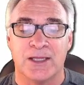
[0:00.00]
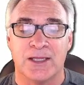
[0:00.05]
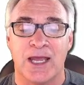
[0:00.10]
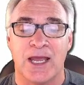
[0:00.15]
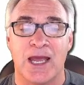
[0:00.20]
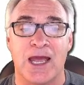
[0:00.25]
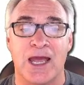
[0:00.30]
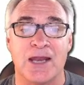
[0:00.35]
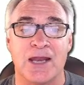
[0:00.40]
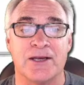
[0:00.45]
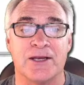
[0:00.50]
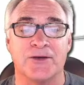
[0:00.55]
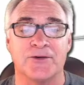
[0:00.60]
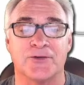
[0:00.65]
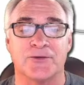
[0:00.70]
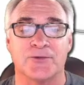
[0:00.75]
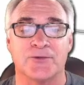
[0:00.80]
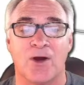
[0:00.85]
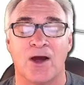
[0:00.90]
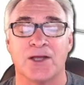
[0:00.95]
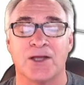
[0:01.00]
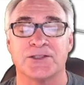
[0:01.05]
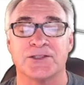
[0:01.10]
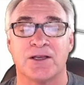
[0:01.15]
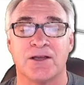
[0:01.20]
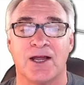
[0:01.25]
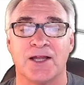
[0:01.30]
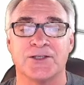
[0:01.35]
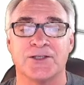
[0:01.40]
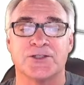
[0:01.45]
And it draws a
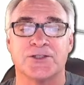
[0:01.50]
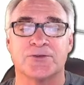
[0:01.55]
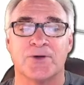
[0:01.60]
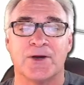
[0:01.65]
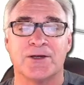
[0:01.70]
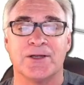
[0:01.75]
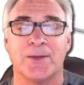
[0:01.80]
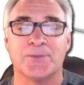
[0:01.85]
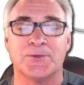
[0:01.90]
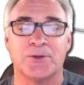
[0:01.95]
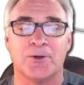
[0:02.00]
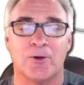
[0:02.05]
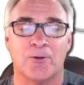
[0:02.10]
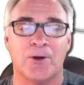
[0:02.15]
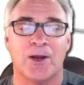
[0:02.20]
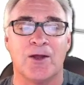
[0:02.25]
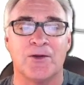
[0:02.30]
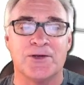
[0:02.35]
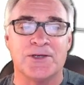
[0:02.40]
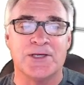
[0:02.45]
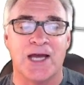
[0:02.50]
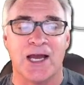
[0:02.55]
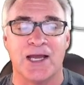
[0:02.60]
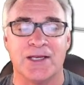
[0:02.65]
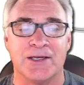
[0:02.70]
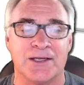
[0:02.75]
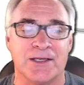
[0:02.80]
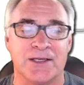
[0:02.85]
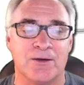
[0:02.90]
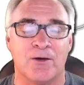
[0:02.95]
line straight up to around
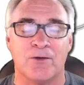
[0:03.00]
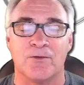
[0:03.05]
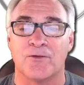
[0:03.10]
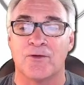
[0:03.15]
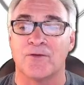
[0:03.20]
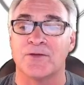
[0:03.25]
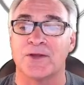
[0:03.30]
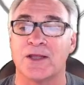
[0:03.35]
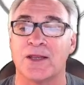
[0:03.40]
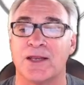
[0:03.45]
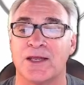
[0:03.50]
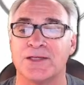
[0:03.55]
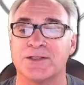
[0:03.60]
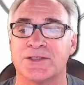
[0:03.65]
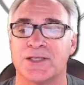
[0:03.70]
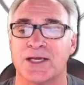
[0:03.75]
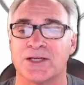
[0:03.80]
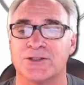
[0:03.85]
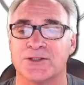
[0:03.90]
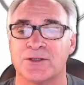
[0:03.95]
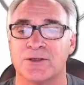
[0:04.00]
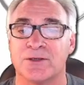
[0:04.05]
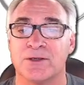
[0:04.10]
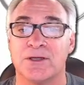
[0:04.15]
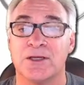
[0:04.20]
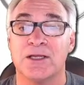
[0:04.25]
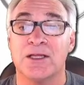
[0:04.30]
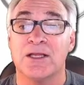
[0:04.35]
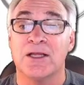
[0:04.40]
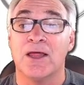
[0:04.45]
90 over on the clay section.
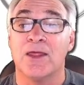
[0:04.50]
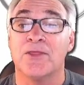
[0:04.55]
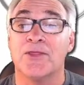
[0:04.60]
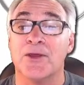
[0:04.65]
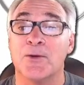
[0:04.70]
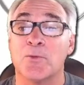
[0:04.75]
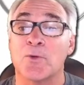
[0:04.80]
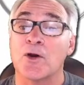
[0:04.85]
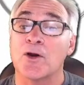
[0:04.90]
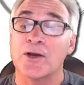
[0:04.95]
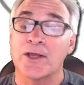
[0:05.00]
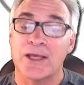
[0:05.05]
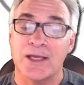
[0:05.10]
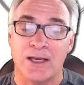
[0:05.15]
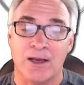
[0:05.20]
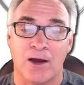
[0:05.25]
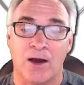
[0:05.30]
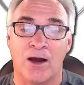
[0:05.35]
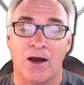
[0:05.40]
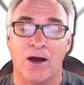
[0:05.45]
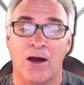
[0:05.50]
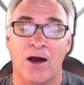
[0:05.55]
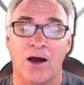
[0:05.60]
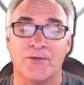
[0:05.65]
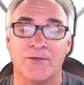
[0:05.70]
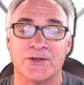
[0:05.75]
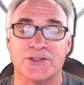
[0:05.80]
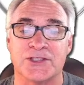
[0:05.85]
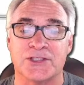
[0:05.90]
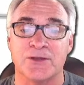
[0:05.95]
Then we're going to get uh, on
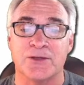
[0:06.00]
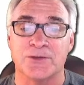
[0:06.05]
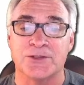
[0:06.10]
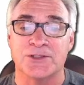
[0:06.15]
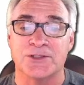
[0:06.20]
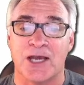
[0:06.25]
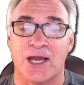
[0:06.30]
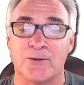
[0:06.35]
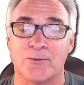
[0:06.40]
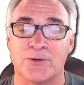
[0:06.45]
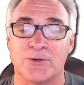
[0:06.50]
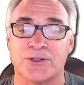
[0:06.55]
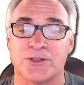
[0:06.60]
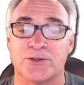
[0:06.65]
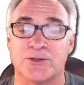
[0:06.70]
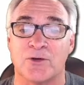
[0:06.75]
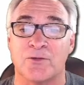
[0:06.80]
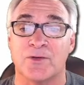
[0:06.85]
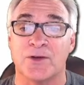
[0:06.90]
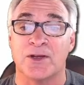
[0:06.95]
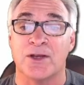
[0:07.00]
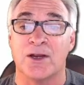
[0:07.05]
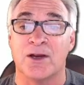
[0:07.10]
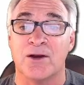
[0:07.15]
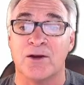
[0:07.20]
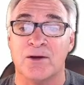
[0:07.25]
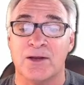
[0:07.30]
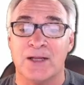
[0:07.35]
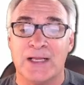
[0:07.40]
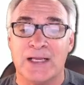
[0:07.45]
the silt side, which is over
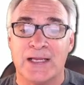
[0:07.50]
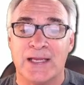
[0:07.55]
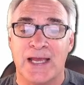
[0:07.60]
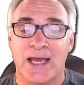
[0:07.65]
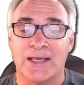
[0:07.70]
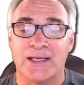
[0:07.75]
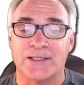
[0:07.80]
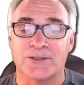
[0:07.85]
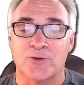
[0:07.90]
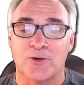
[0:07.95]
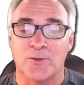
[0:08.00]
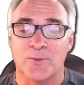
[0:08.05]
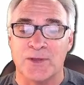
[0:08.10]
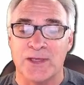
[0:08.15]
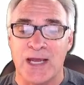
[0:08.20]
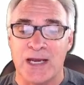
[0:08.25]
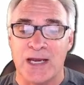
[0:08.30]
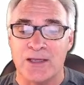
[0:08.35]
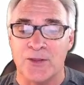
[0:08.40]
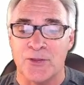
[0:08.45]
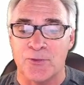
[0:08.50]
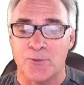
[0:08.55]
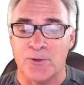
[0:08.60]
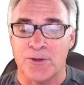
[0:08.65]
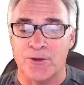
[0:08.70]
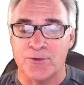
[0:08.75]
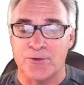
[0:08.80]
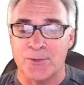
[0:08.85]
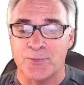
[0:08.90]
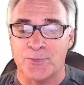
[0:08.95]
here, and it's going to be
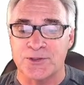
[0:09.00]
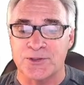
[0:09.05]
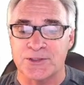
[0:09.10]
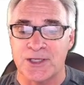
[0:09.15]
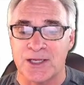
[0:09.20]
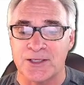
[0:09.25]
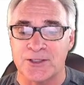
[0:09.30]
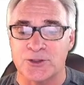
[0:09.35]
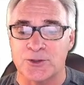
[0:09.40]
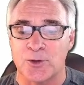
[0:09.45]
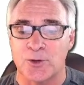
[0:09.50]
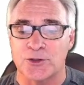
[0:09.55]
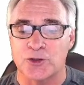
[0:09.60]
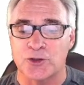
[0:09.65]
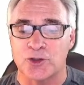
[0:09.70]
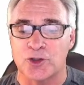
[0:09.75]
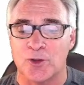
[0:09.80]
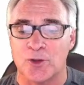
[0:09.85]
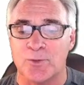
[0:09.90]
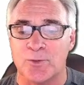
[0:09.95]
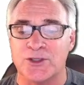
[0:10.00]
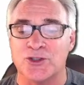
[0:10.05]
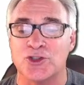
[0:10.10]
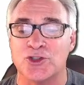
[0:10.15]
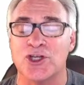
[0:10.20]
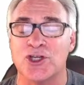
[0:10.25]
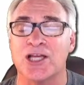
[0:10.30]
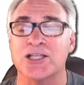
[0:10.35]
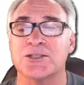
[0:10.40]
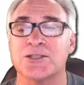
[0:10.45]
83%. So it should be
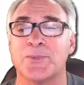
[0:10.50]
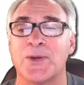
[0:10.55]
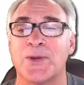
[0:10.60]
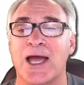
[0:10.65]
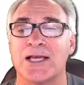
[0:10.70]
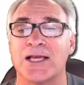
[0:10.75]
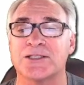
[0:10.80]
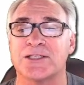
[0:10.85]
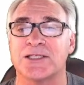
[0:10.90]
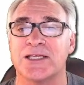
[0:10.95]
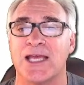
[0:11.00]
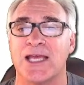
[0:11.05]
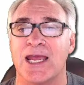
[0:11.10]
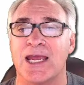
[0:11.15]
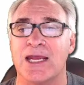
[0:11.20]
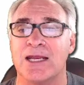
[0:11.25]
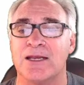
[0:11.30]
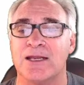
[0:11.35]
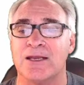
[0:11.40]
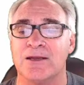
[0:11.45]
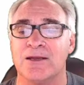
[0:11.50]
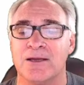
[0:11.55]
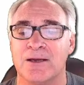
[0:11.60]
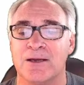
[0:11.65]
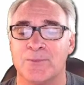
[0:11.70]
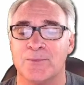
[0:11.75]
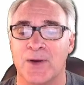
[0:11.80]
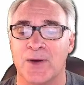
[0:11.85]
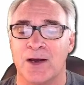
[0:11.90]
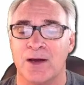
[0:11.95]
just past the 80,
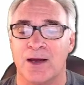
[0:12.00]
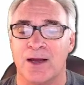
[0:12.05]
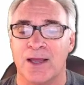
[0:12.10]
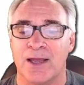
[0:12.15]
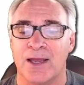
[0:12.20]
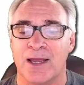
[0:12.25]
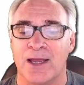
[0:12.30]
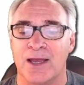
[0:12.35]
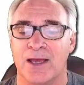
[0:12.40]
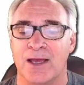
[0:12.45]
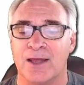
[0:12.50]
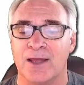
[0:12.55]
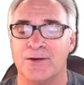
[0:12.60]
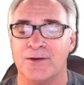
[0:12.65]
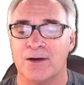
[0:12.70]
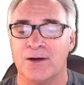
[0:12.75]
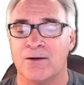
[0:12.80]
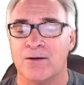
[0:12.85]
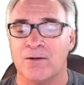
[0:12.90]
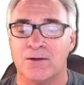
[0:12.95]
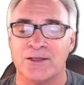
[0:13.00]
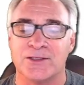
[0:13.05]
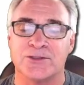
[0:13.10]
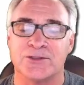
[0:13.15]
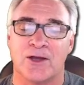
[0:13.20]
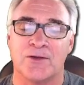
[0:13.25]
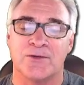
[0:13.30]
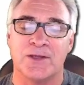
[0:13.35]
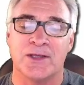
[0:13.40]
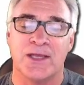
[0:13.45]
uh, and uh, at least
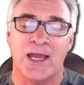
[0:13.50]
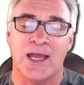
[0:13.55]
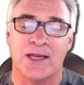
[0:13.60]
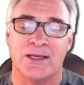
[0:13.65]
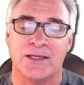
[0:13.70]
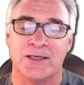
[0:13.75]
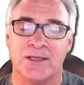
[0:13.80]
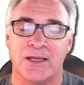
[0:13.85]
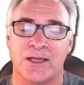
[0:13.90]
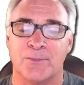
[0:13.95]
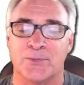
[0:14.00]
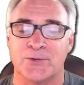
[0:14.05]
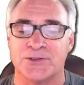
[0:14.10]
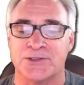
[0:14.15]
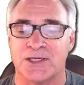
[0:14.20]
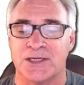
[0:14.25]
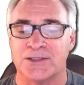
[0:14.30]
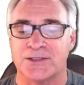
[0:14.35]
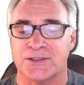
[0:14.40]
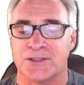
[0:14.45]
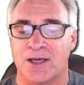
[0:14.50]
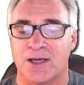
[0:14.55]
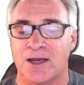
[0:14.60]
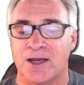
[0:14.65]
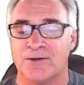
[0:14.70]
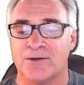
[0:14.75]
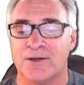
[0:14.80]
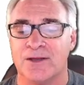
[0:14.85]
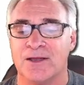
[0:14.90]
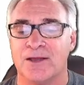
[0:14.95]
on the 80%
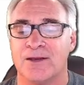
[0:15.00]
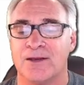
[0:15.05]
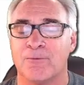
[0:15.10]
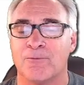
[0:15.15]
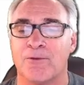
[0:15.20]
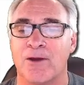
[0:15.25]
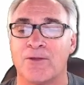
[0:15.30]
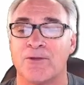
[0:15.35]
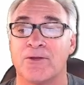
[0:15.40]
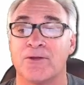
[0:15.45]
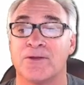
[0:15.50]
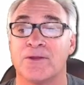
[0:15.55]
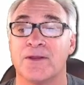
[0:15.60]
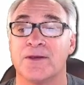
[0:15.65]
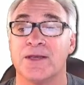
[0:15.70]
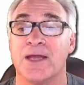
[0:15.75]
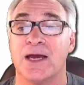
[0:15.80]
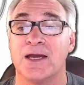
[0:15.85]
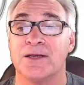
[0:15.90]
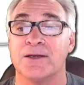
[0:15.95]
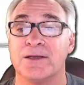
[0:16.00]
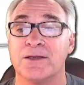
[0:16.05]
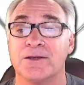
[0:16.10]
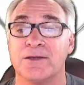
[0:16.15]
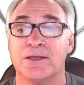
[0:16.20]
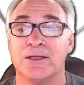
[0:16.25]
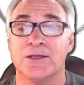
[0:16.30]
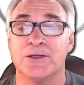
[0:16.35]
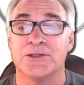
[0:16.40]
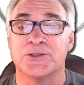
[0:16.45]
side rather than the 90.
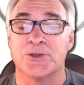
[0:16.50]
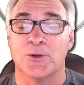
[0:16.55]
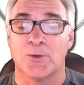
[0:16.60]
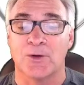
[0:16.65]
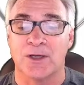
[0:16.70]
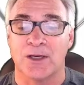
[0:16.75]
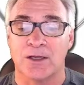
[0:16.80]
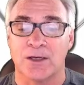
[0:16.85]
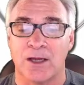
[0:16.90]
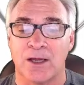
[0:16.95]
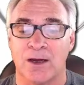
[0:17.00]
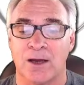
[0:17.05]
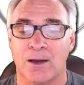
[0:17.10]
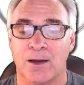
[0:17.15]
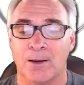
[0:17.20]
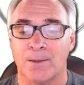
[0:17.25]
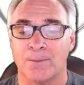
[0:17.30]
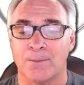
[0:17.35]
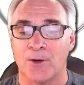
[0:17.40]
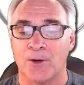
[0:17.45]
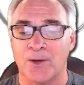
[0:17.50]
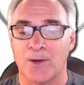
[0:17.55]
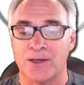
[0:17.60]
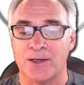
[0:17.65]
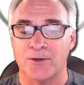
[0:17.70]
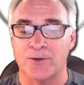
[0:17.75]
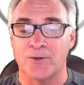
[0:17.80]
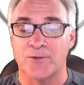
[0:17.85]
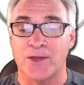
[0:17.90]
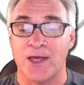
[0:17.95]
So we're going to um, go ahead
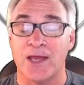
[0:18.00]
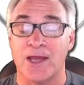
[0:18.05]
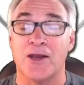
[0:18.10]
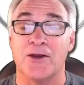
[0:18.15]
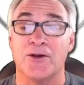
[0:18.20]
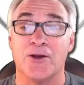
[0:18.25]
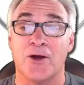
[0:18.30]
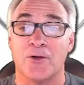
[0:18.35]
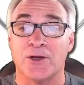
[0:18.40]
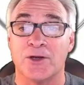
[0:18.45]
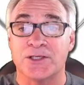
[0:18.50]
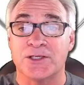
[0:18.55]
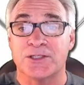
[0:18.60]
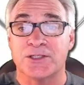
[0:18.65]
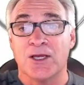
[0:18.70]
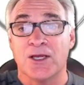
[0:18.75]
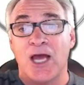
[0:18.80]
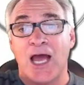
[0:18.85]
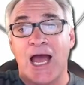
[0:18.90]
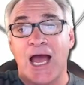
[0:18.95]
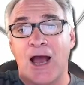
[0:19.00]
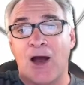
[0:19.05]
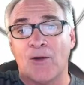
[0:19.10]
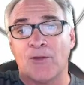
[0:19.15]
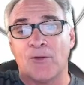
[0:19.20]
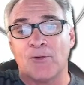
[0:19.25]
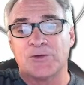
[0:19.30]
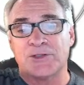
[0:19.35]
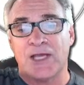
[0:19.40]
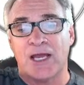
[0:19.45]
and do that. And notice how
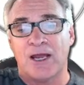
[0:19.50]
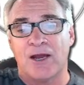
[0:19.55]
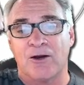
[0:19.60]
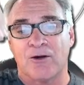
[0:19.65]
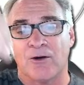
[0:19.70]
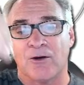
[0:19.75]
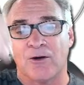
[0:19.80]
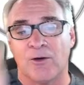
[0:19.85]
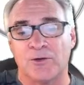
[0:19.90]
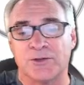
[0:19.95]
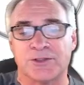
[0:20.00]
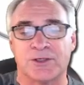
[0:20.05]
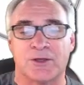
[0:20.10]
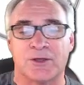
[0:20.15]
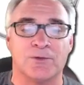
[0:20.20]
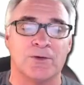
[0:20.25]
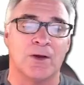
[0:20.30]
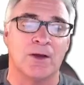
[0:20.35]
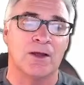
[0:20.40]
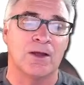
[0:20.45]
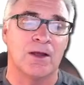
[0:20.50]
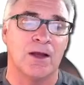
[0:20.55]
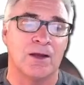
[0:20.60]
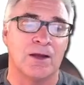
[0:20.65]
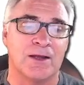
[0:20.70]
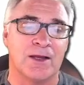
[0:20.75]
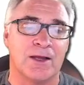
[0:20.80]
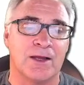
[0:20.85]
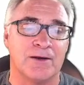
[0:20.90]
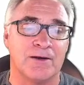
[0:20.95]
those arrows go uh,
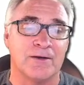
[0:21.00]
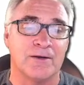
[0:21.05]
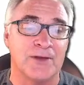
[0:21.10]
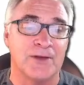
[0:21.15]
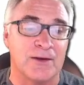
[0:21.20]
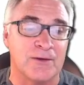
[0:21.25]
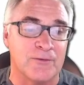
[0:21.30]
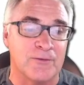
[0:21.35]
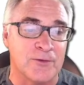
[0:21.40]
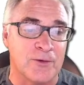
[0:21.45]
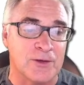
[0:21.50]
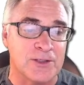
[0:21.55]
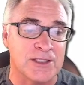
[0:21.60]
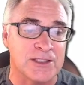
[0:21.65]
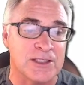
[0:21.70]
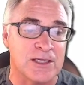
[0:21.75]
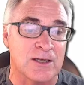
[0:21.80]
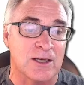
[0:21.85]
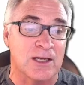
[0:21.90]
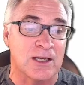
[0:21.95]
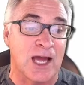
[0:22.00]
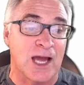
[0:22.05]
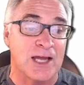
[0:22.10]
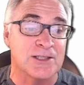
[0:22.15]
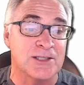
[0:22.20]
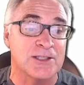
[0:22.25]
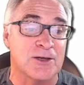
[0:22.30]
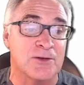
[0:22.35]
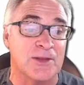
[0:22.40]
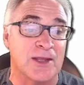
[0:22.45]
kind of down. If you notice these little
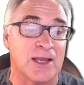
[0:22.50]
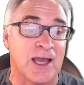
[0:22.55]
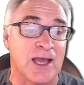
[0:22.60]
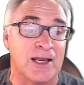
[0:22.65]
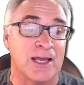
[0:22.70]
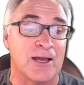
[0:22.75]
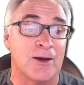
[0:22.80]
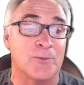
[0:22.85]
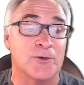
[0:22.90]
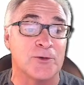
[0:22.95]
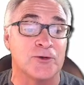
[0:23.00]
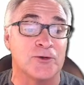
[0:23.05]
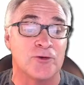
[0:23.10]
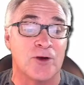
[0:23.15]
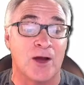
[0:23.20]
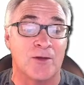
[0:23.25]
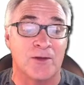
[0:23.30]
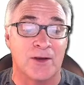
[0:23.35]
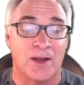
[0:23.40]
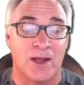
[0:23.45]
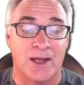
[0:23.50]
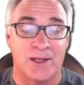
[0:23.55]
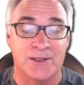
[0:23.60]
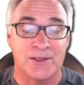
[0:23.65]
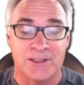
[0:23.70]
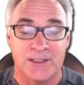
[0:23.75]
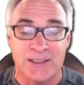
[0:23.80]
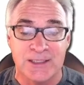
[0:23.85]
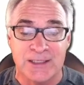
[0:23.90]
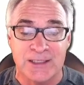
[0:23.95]
lines here, they kind of help you draw the
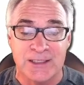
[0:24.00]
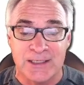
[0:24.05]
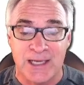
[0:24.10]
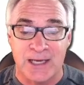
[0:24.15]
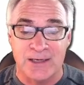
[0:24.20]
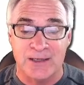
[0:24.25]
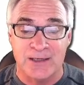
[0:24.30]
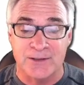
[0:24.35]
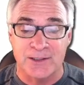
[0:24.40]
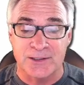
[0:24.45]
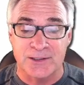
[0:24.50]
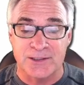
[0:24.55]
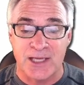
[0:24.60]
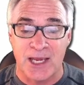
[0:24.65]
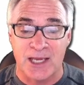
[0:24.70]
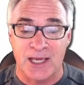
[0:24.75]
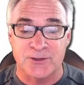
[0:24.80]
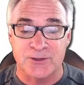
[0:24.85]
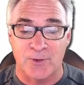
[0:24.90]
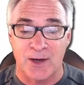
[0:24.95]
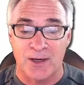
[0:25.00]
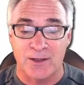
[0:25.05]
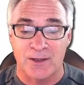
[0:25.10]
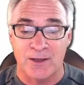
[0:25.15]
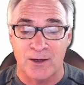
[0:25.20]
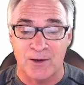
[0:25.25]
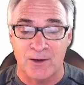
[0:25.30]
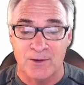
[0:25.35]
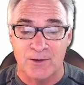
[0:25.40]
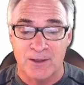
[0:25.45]
lines. And in this case right
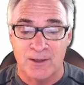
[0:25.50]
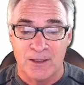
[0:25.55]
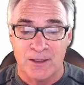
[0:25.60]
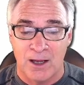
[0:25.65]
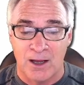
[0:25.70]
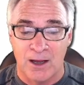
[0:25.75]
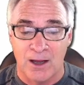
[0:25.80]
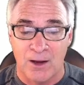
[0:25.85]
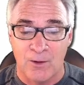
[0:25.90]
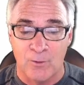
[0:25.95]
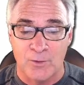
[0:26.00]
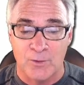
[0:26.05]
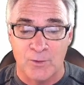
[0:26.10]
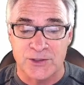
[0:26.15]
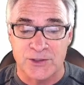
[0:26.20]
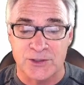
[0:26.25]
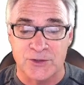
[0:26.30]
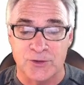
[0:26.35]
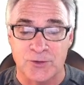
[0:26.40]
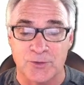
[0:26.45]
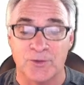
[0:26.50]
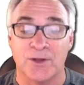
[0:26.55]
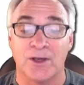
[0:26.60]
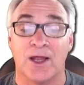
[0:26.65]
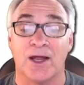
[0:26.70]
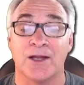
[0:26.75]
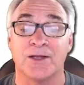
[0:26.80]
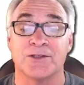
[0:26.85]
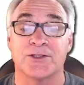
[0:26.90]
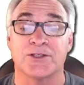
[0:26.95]
here, uh, we just drew the
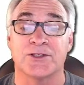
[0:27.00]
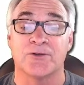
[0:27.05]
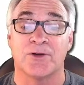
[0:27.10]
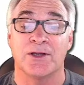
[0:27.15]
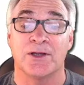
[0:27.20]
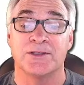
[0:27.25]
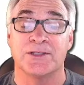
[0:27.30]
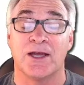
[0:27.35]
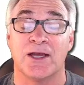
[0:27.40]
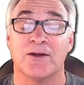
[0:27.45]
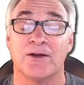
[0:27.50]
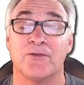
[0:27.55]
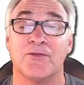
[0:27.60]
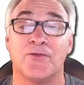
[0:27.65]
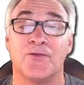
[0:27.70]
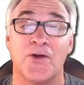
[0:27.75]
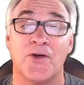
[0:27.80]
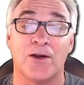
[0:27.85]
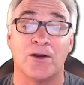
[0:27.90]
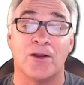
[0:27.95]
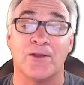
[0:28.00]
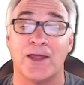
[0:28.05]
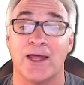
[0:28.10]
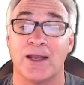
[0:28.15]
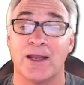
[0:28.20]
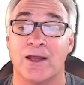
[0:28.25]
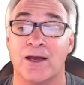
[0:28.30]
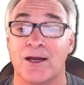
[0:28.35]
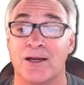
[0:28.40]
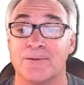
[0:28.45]
line straight down to follow
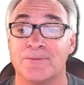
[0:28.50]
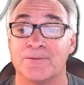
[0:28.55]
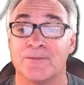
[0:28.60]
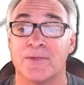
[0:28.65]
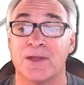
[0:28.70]
that line.